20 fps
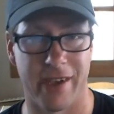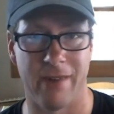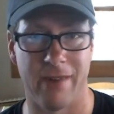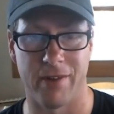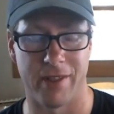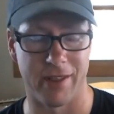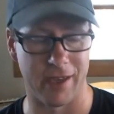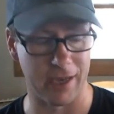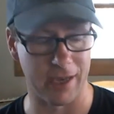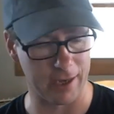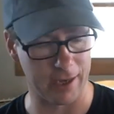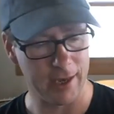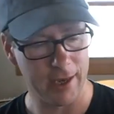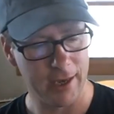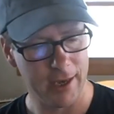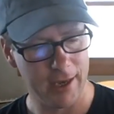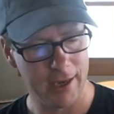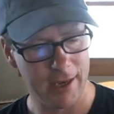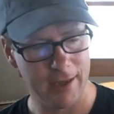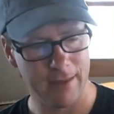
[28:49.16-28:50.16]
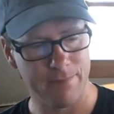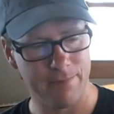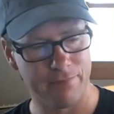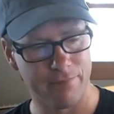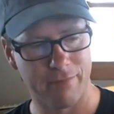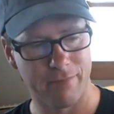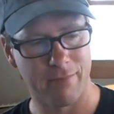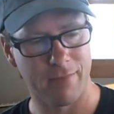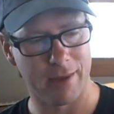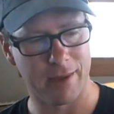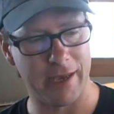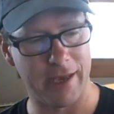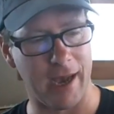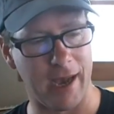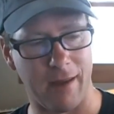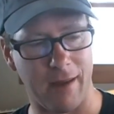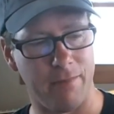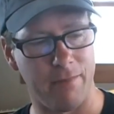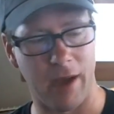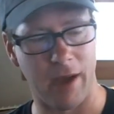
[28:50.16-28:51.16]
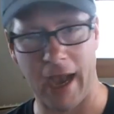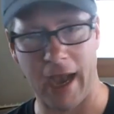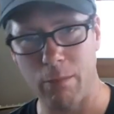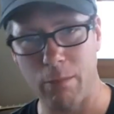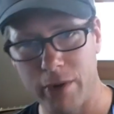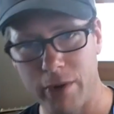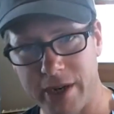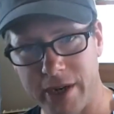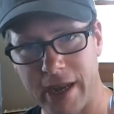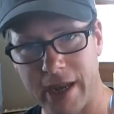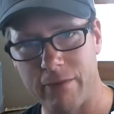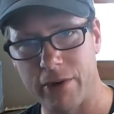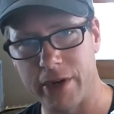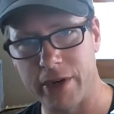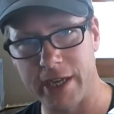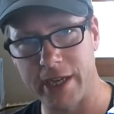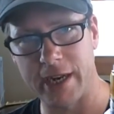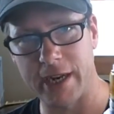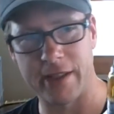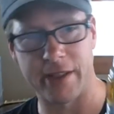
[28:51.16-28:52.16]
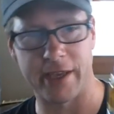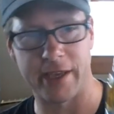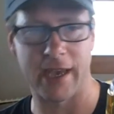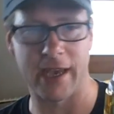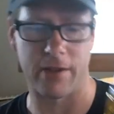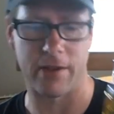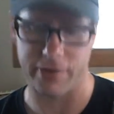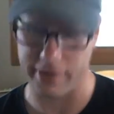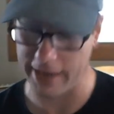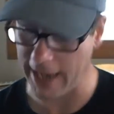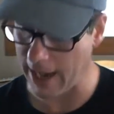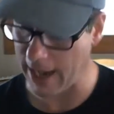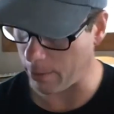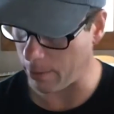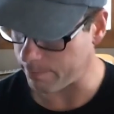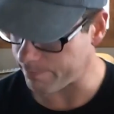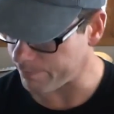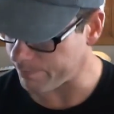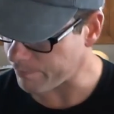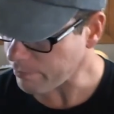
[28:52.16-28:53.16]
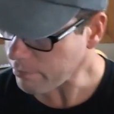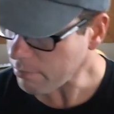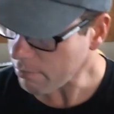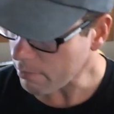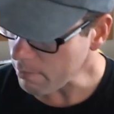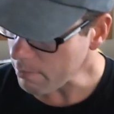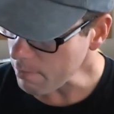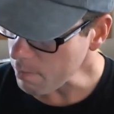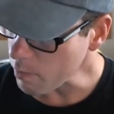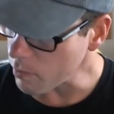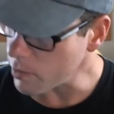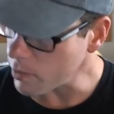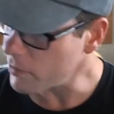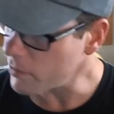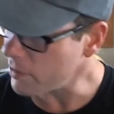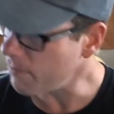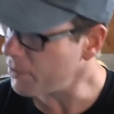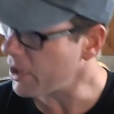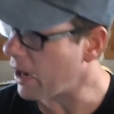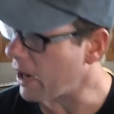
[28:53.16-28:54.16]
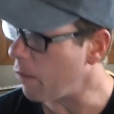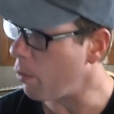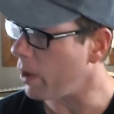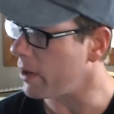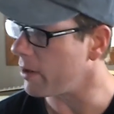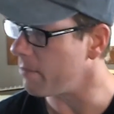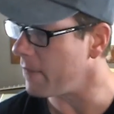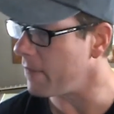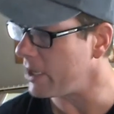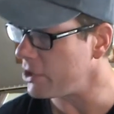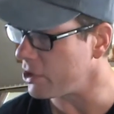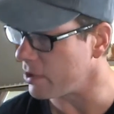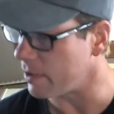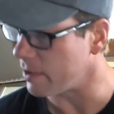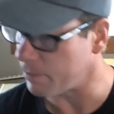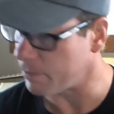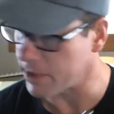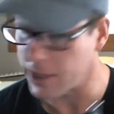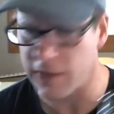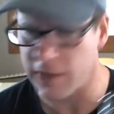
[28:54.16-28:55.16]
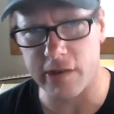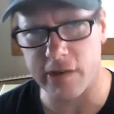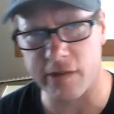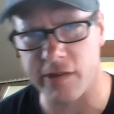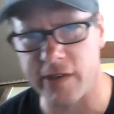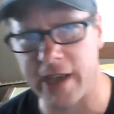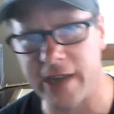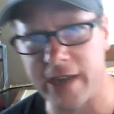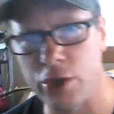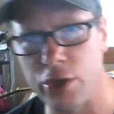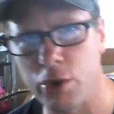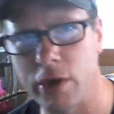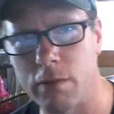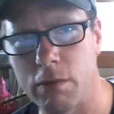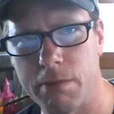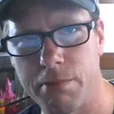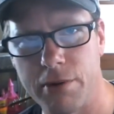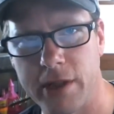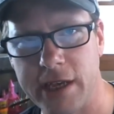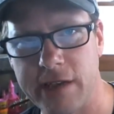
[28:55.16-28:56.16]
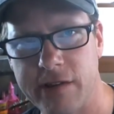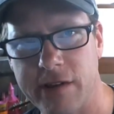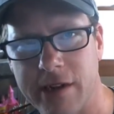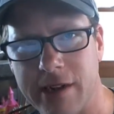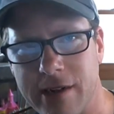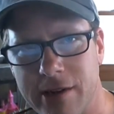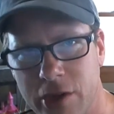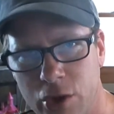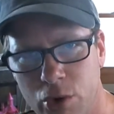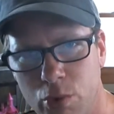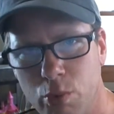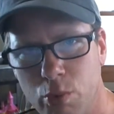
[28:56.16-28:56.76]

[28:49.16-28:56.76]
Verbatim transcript: everything. Yeah, I would never need anything else. Now, something I wanted to mention. Because it said you can replace it two